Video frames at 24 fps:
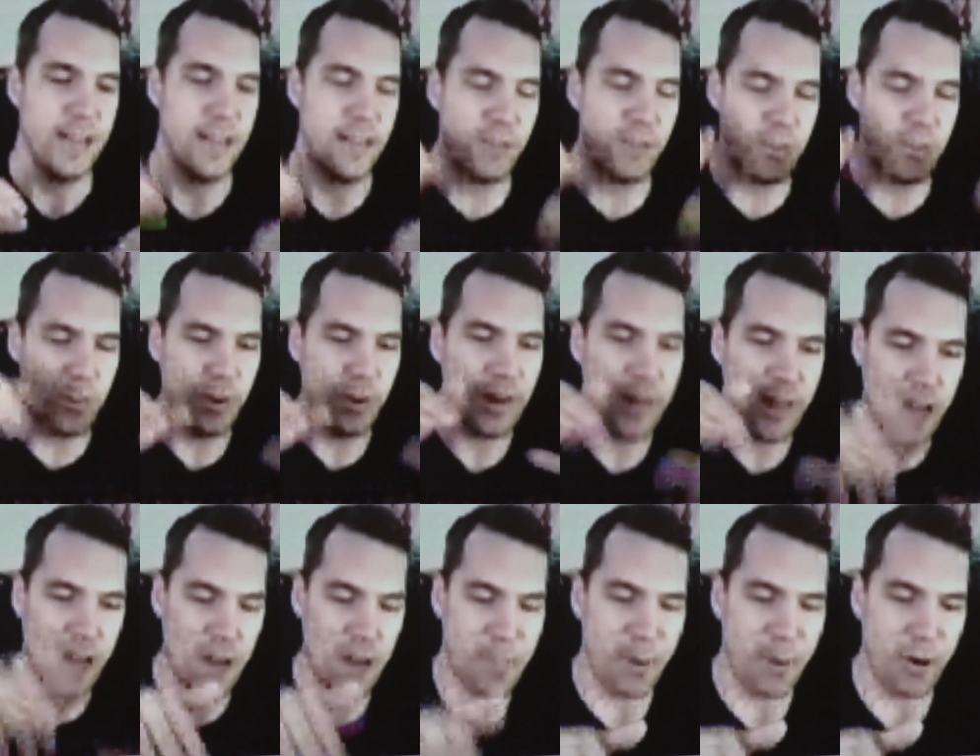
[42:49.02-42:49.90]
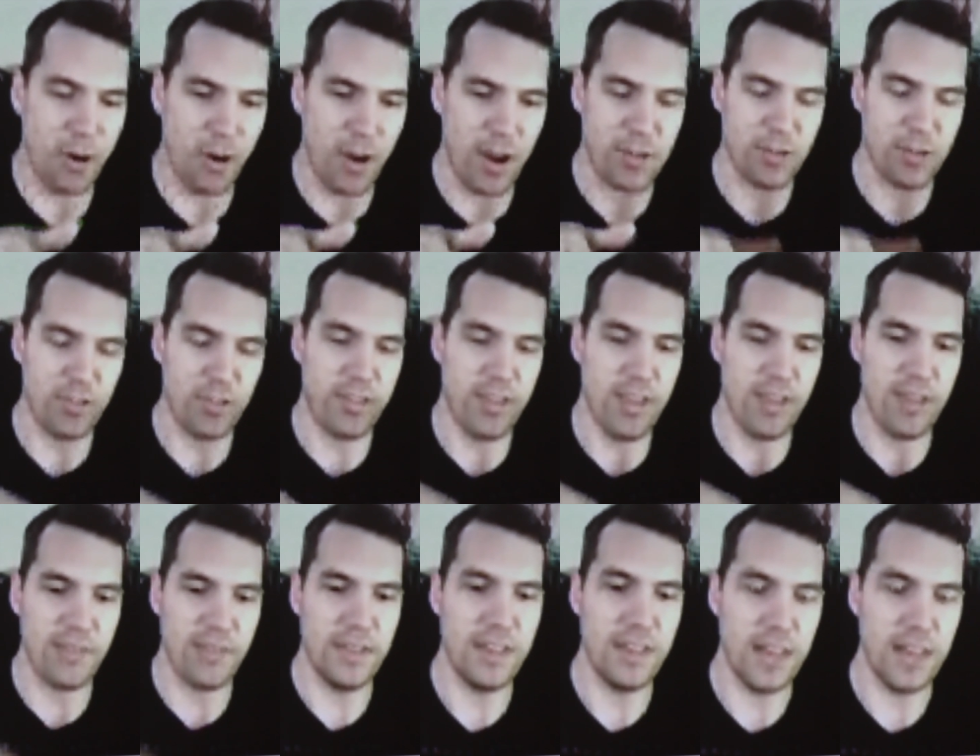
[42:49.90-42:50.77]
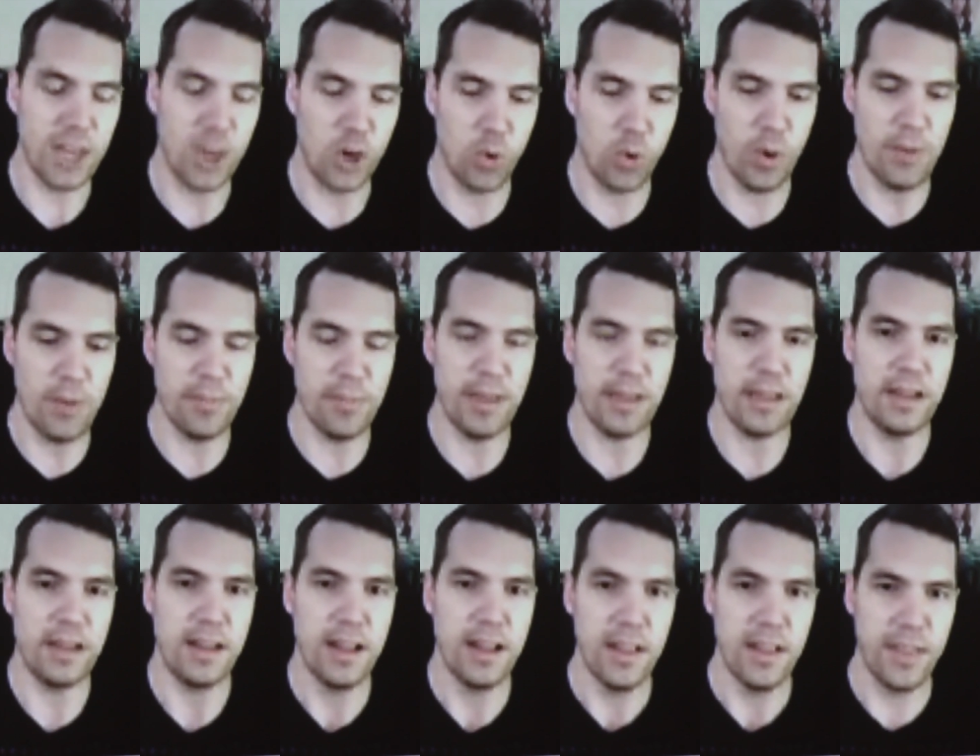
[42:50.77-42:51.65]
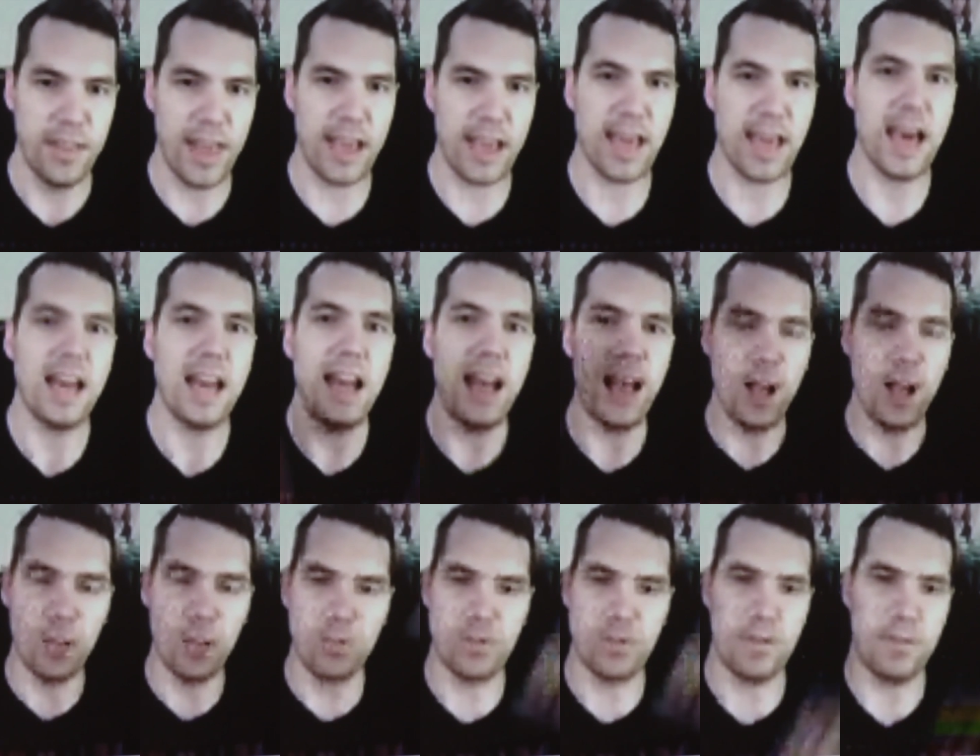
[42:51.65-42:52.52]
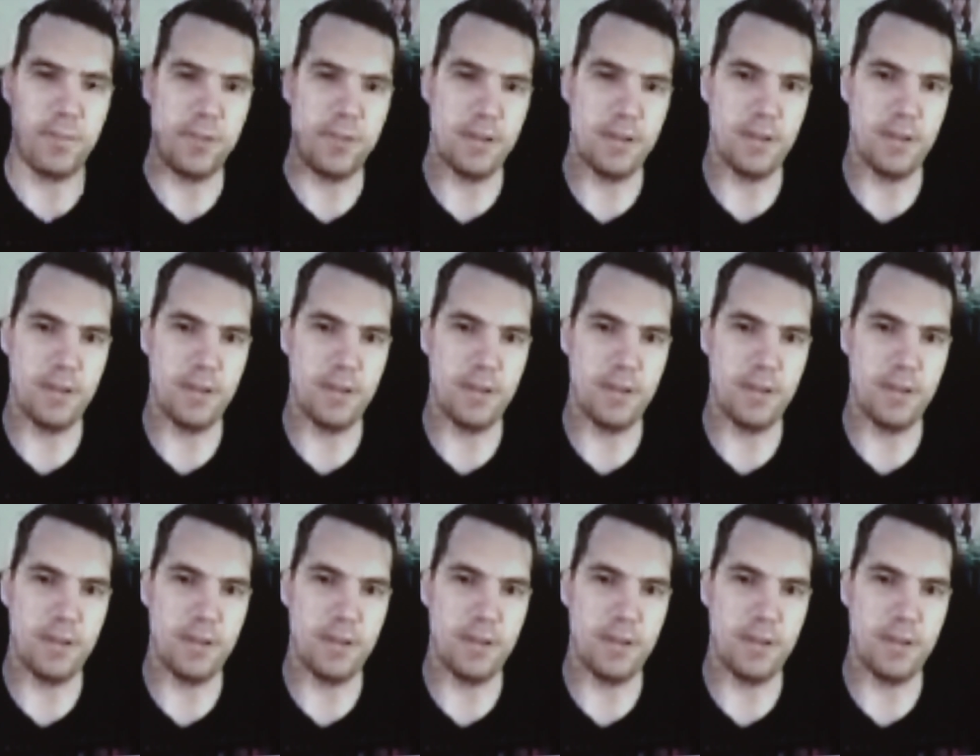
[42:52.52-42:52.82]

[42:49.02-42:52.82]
if you put a lot of progression stuff in the equipment, that kind of helps them, you